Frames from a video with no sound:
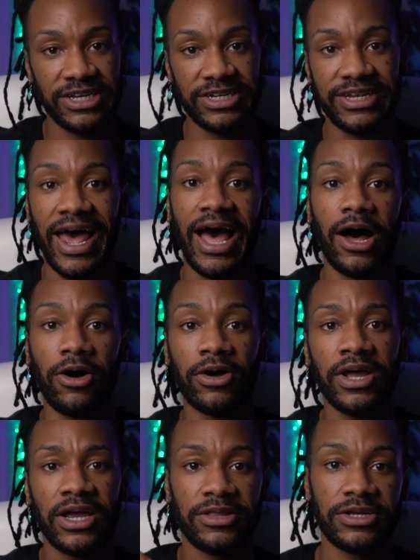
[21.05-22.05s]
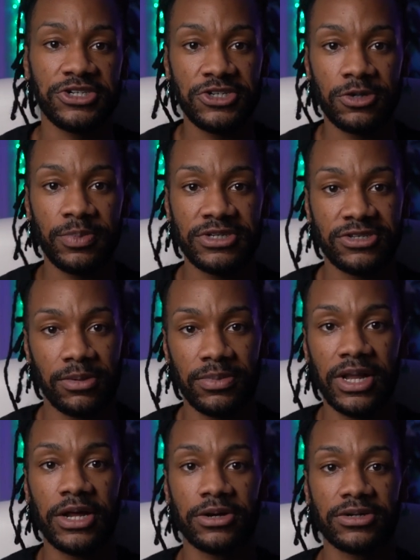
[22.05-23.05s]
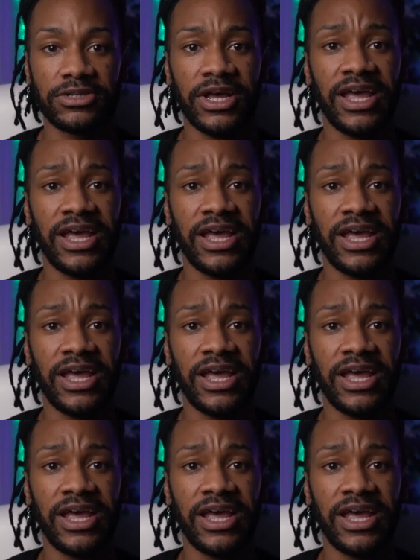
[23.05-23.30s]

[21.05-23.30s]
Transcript: a dial and there should be some letters.